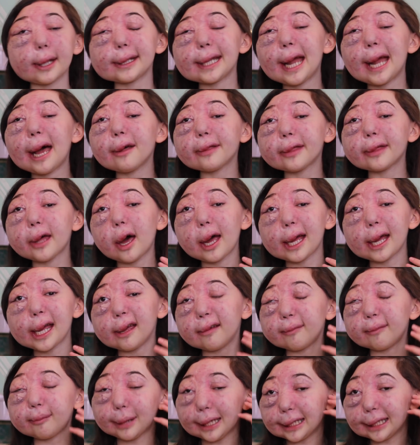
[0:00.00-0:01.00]
Now that I
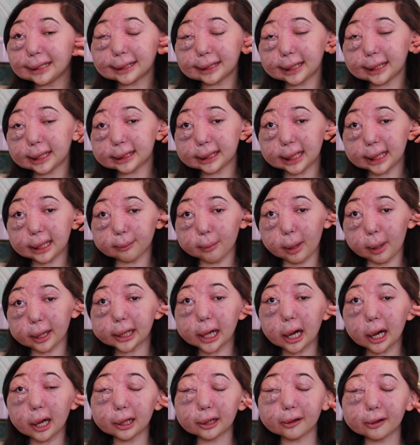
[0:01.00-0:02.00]
have blended in my
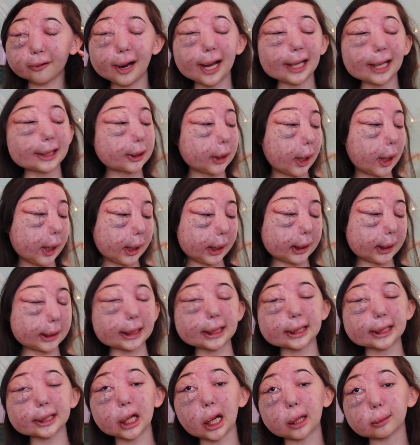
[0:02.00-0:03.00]
colour corrector, it
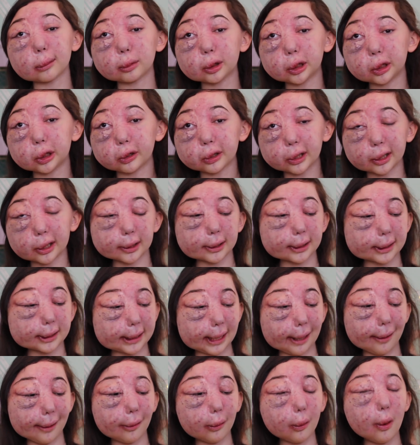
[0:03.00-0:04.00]
is time to
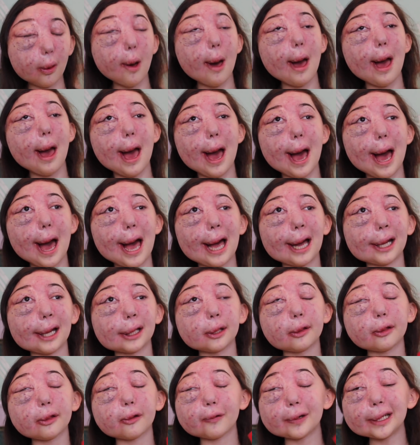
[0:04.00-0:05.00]
conceal.
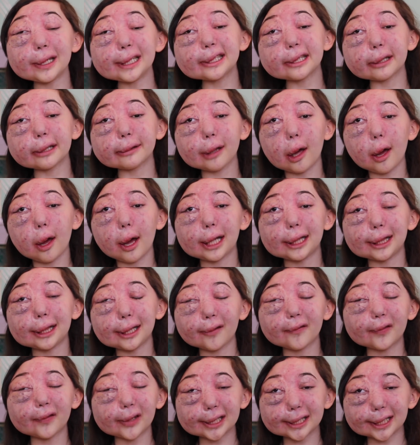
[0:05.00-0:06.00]
And the reason that I
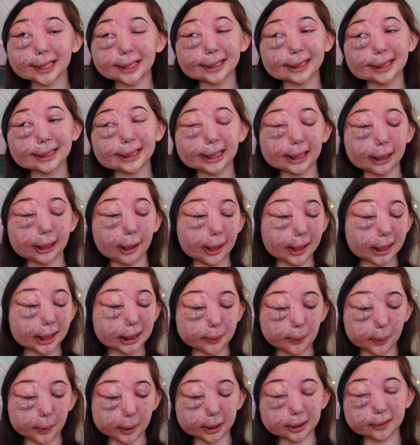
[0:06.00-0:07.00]
love this concealer
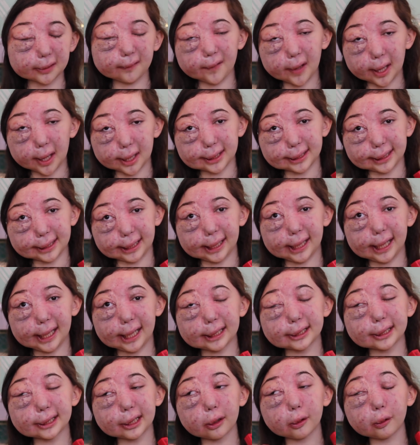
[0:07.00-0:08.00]
is because firstly,
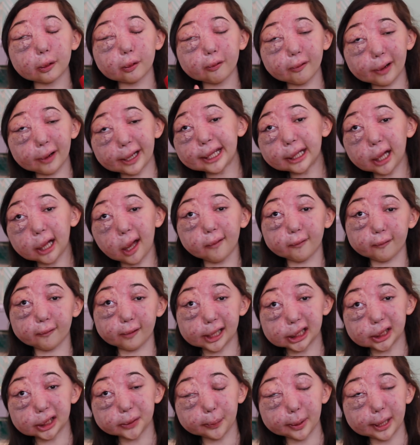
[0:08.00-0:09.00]
it's great
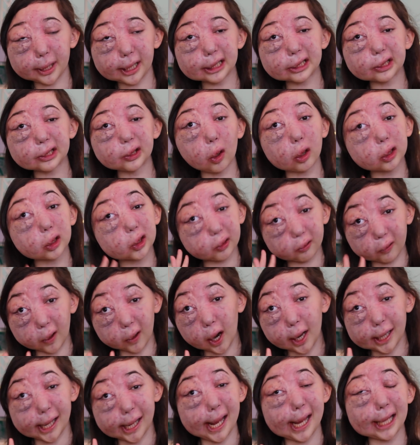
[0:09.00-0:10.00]
coverage but it's not
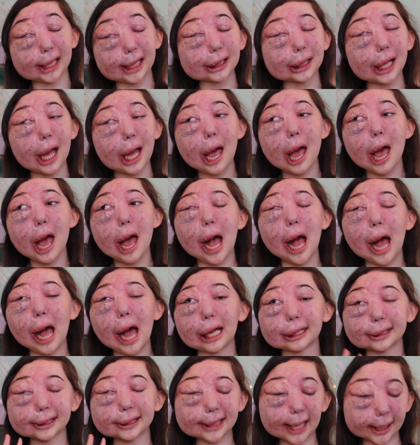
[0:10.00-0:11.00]
drying.
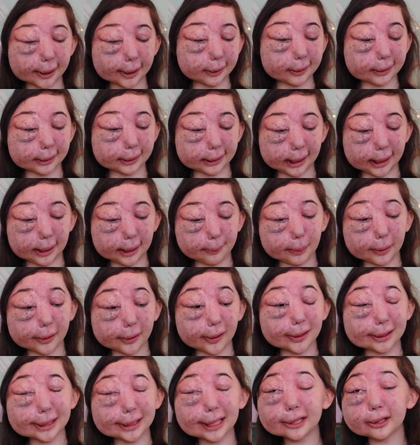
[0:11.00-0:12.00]
And secondly,
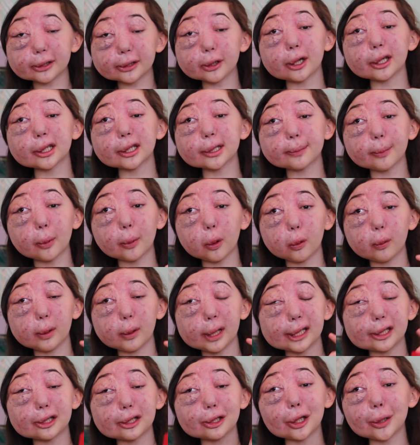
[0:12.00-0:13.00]
because it's so small,
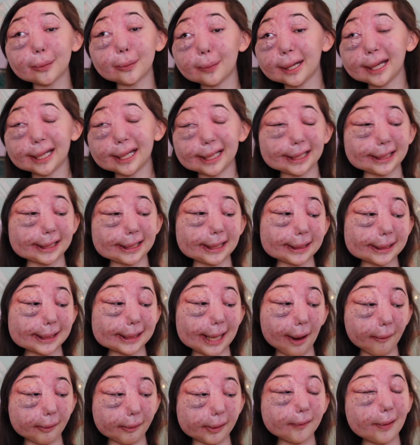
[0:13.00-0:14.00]
it's super easy to
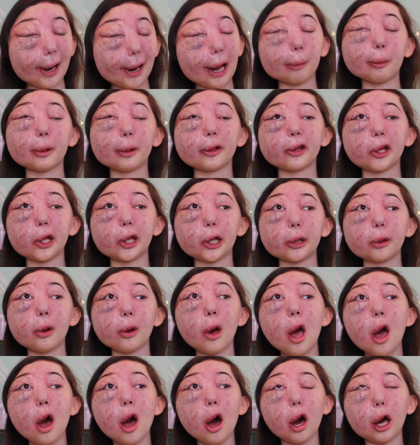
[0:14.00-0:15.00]
carry around with you.
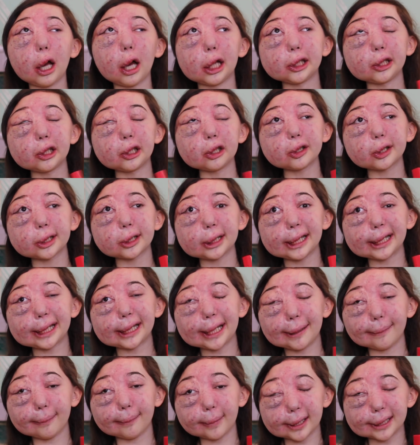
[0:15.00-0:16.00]
I usually
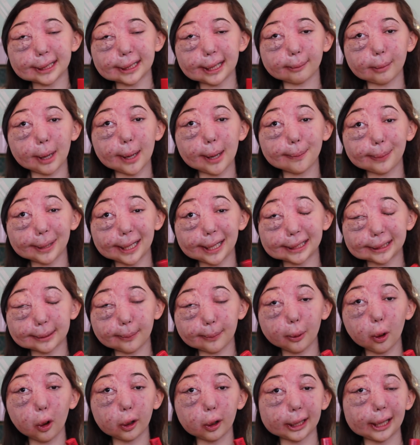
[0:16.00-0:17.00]
keep this in my blazer
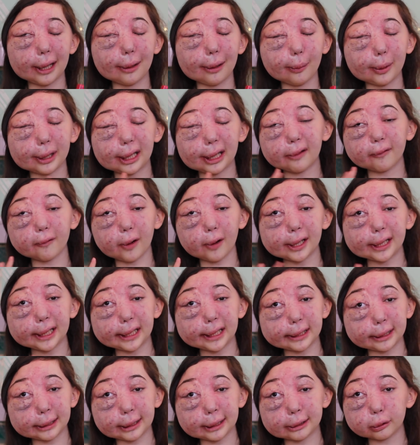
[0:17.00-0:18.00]
pocket whenever I
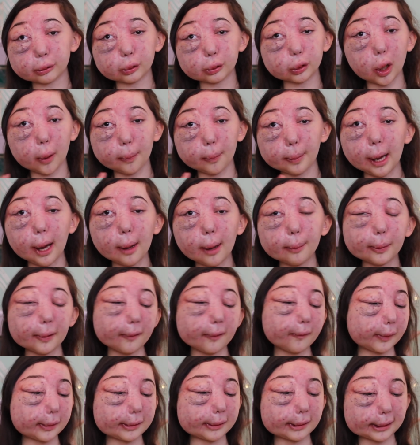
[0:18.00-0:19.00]
need a little top up
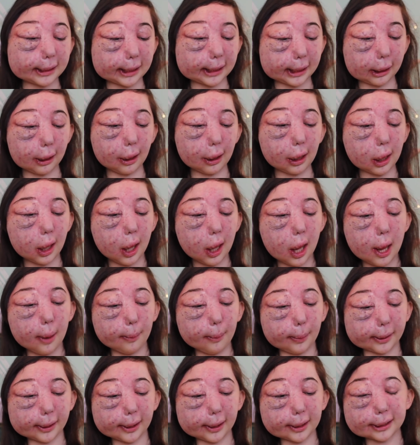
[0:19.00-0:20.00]
of concealer
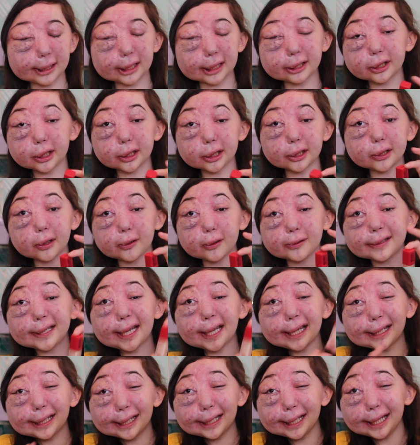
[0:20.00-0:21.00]
because it's just so
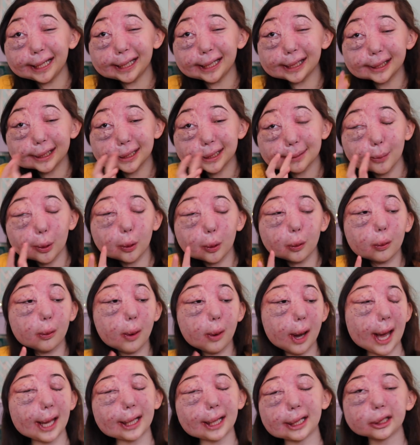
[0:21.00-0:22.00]
dinky and
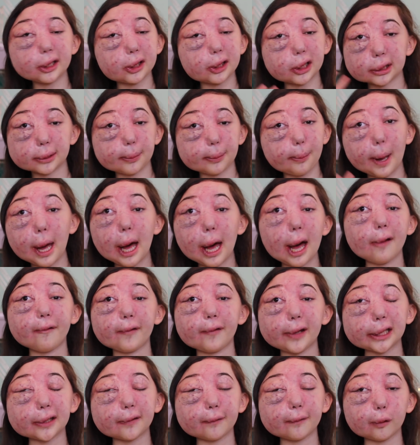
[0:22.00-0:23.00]
small and it's just
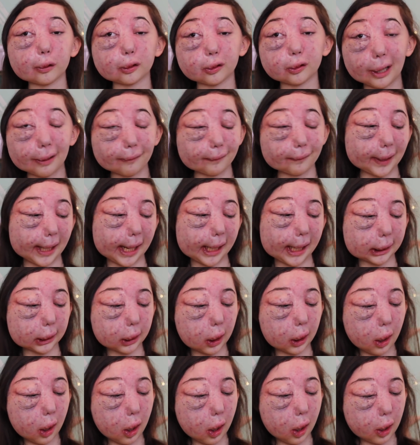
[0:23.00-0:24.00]
perfect for
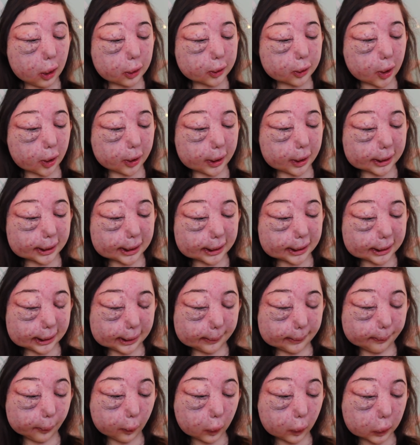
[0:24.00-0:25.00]
travelling. So this is
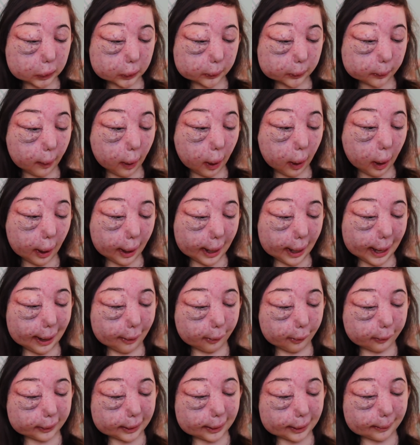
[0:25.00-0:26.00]
the Bourjois
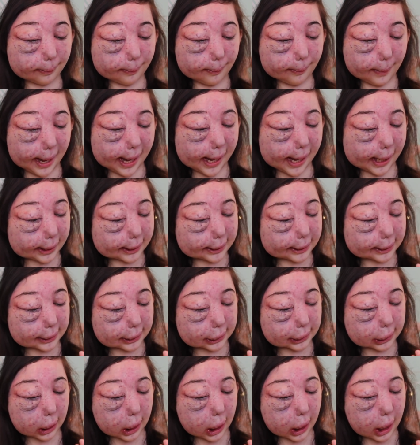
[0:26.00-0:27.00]
Healthy
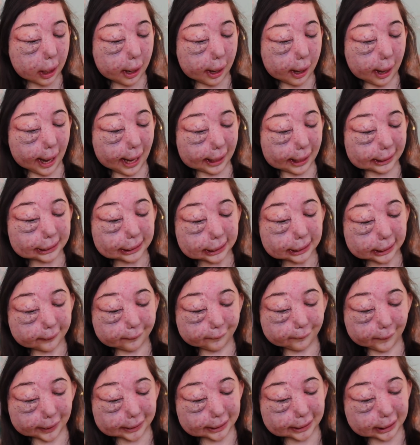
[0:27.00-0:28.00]
Mix
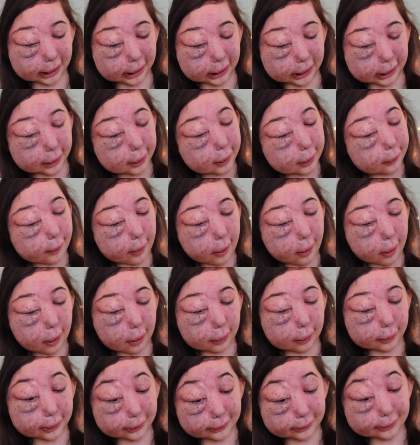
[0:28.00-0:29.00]
Anti-Fatigue
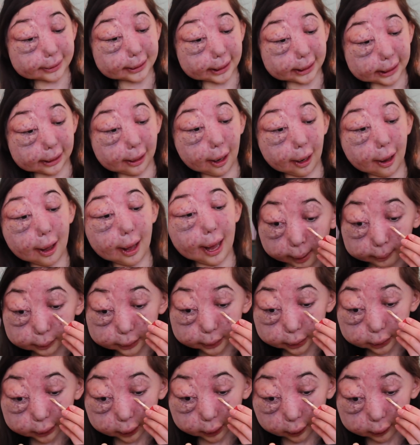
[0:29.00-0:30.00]
Concealer. I'm
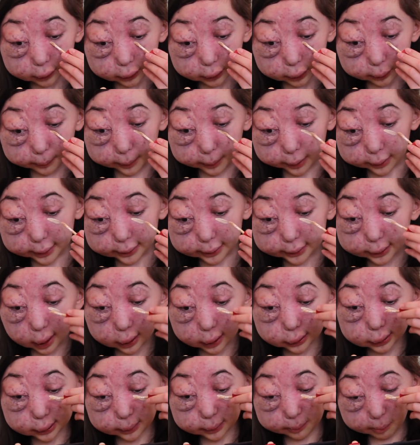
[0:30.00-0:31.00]
just going to put this
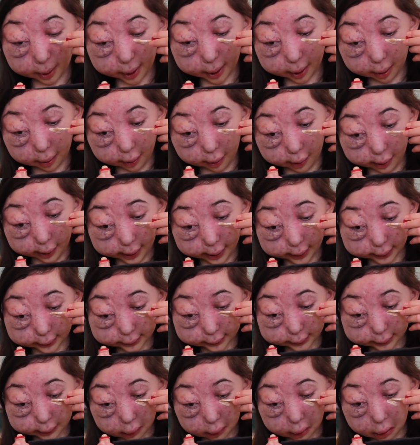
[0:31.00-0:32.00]
under my
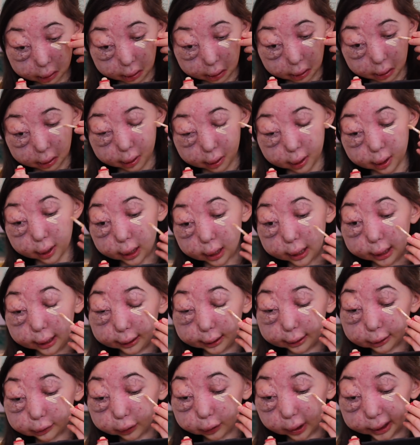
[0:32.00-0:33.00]
eyes
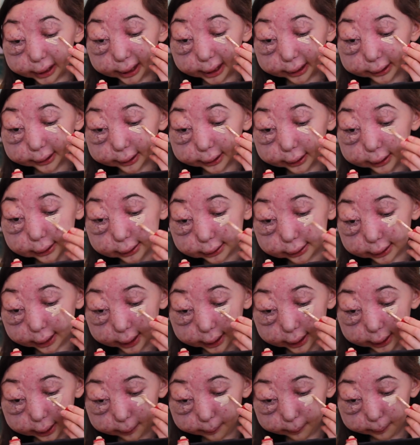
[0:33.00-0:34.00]
in a triangular
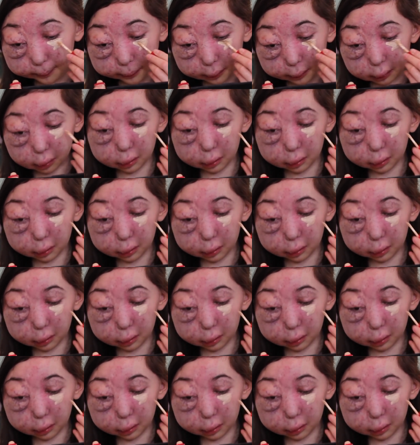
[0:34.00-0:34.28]
shape.